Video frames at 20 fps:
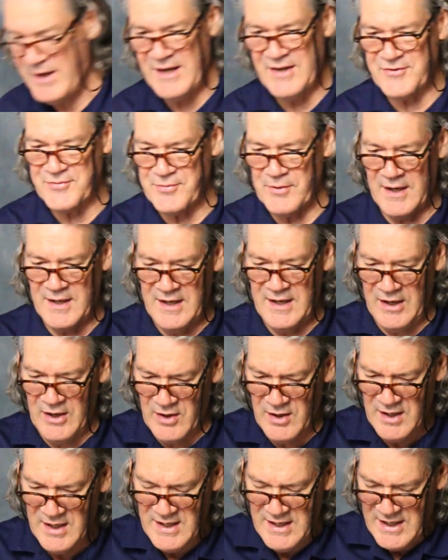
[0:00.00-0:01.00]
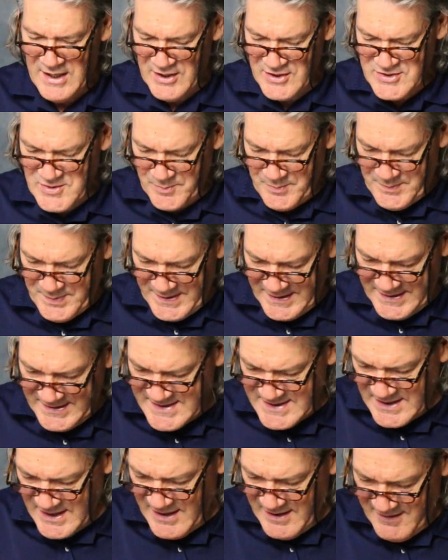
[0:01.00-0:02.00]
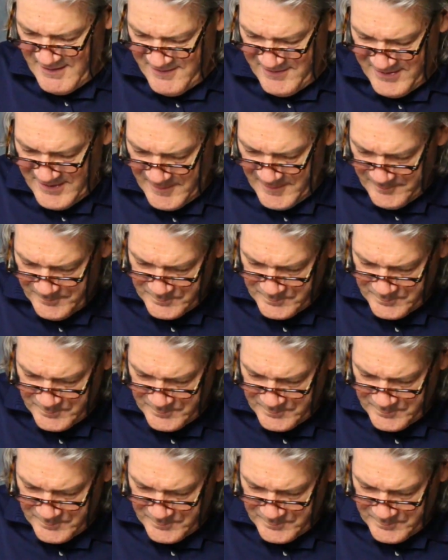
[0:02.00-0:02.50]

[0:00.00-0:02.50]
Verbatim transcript: it is, right here. Here's a piece of